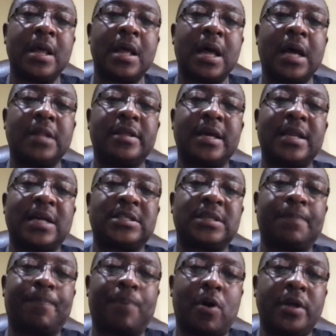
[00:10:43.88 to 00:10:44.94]
Then, at
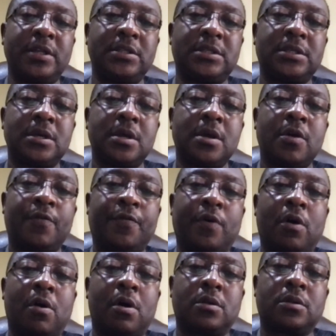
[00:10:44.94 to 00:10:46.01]
a point
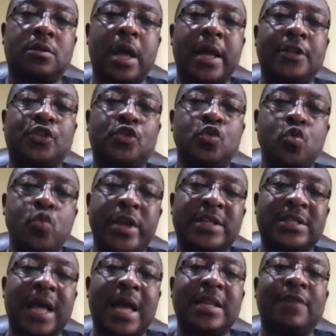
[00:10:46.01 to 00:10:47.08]
for uh, two
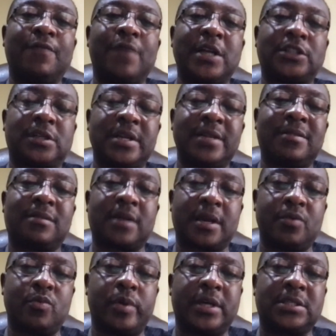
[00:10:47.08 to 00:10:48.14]
weeks and eventually
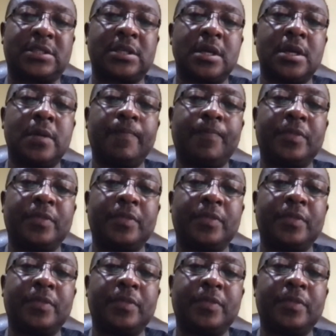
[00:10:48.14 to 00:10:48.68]
three weeks,